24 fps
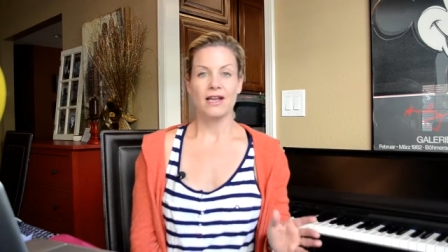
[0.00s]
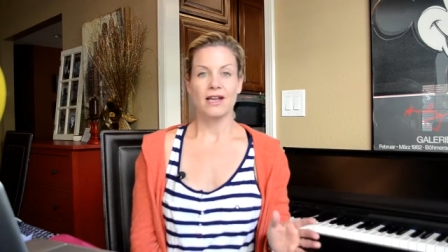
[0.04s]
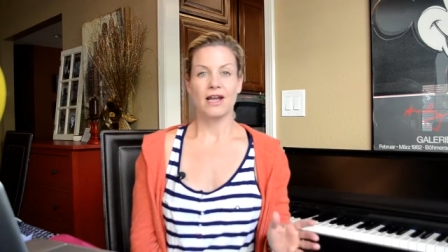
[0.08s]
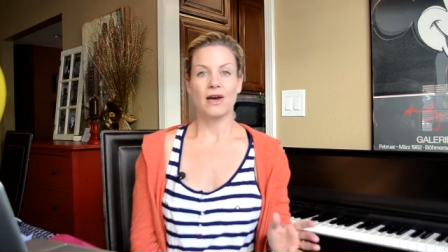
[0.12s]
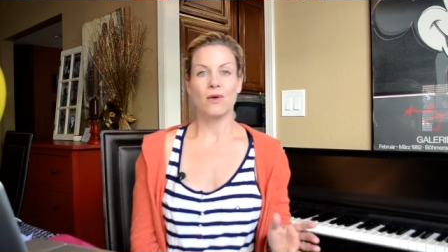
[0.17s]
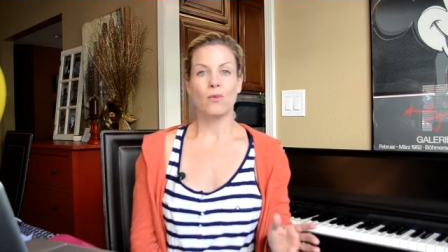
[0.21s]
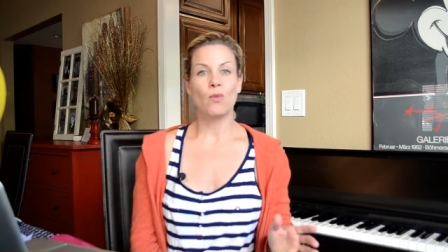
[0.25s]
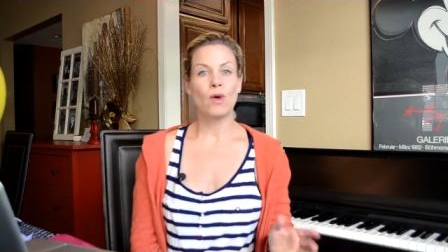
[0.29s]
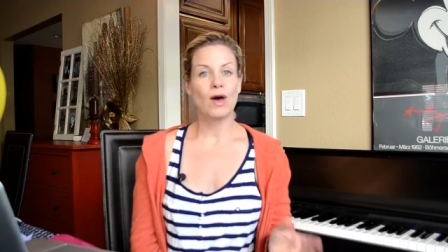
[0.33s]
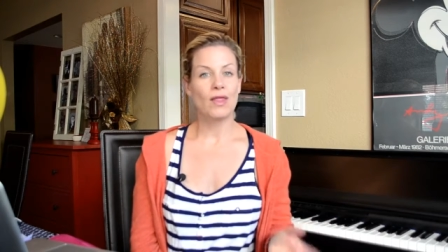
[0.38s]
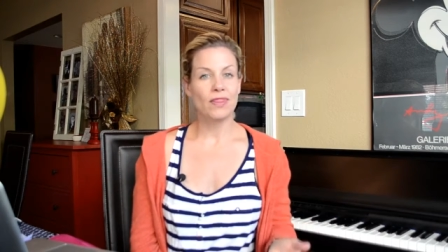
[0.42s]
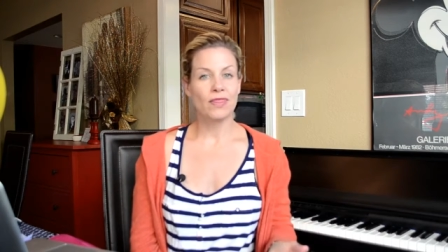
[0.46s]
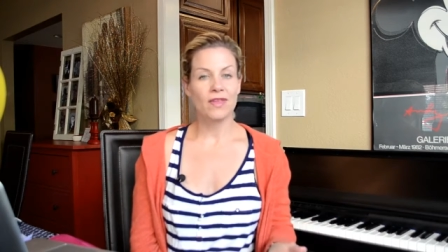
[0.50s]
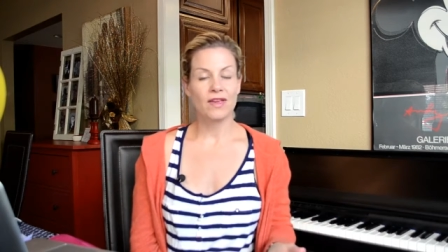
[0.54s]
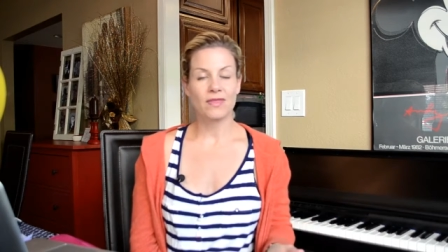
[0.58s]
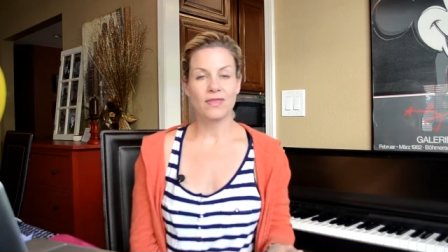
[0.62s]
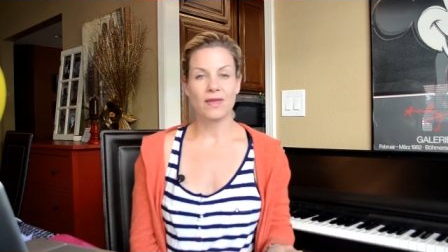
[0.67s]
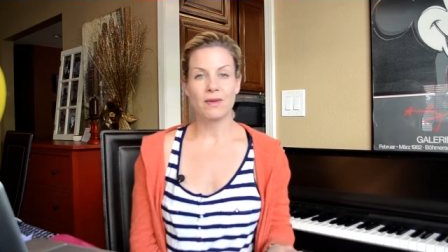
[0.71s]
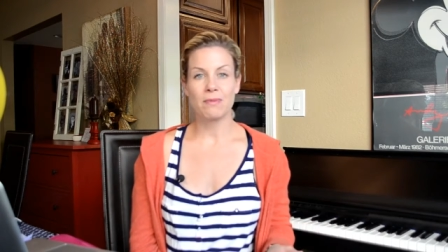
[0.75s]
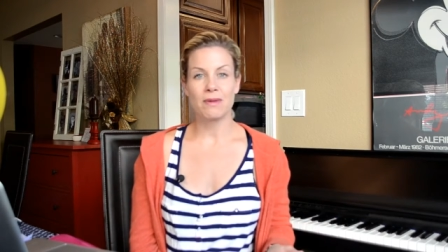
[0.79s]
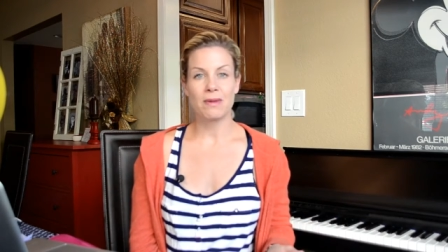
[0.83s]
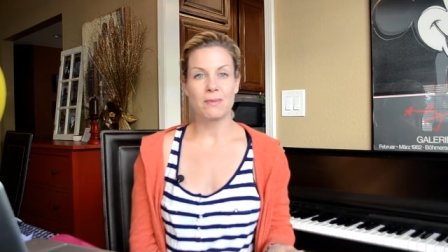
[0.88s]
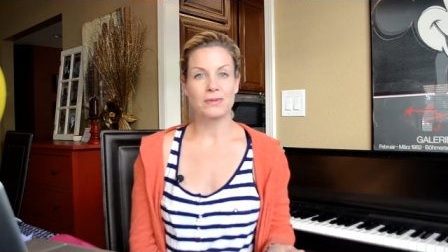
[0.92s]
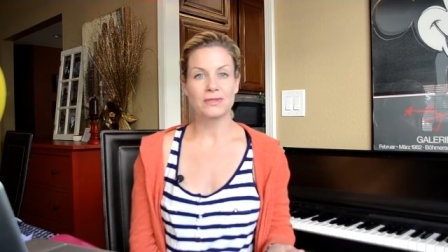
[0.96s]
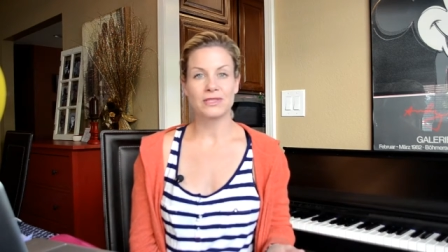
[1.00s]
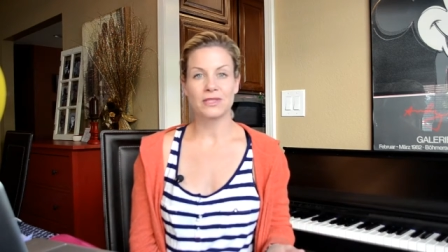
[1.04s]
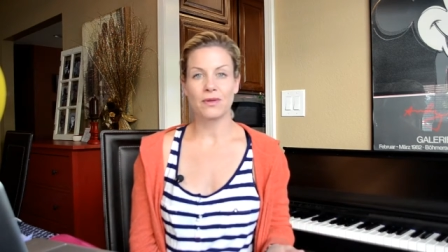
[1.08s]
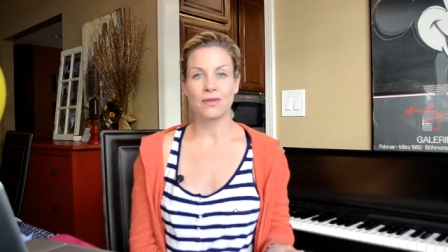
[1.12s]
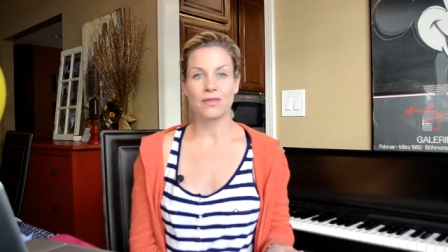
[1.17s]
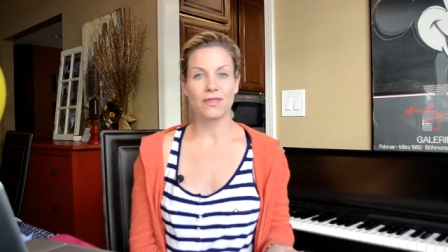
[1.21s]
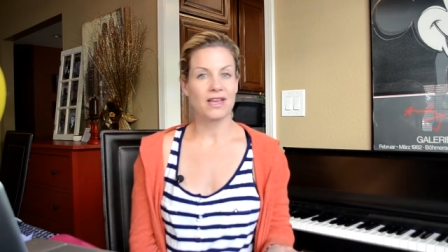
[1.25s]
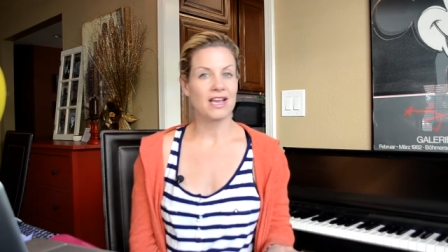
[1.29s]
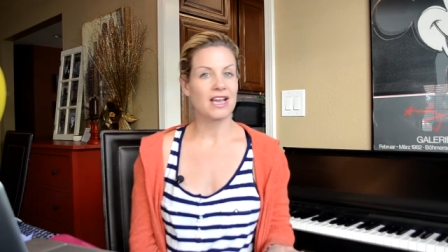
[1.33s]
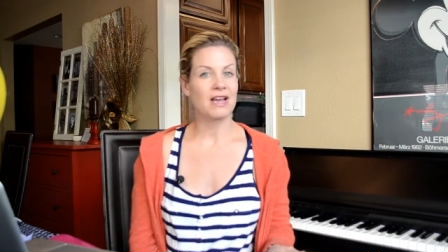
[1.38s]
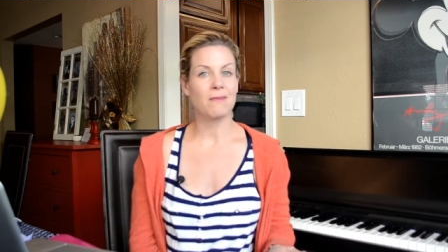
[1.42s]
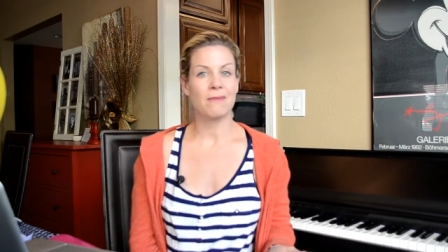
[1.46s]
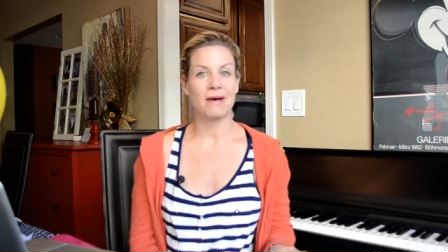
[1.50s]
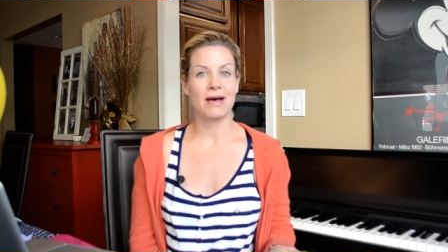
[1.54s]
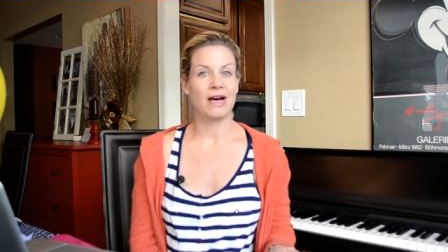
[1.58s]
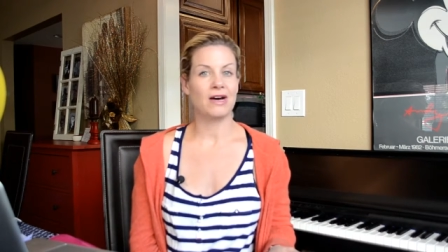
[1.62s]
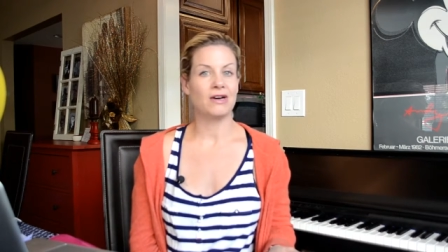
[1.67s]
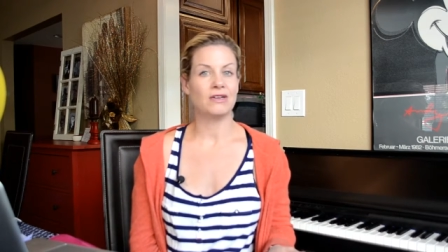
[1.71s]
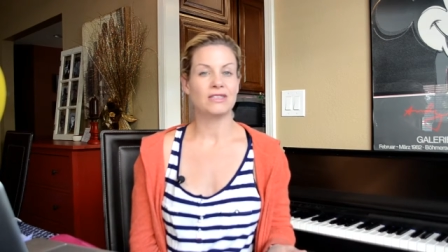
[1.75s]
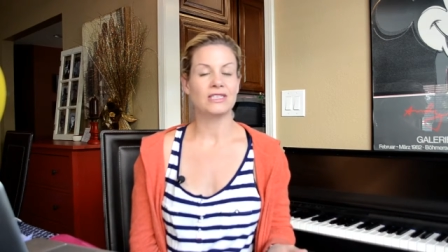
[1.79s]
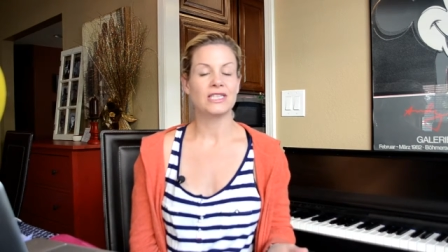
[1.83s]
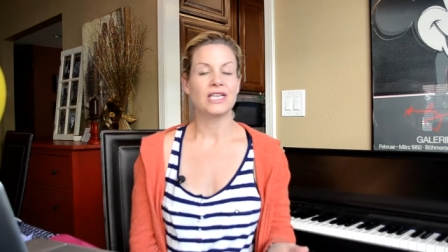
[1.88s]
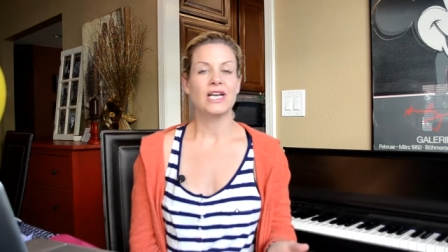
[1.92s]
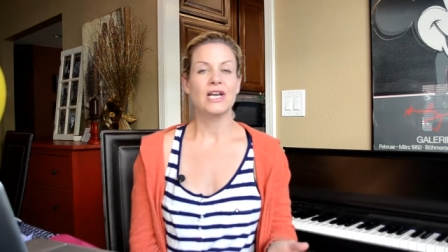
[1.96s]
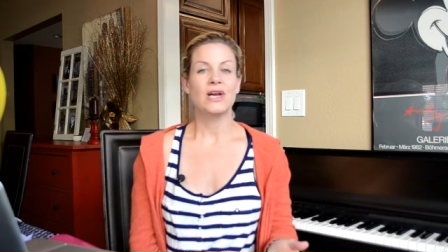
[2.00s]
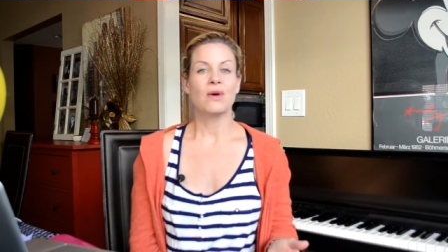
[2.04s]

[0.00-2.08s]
Now one thing that people don't think about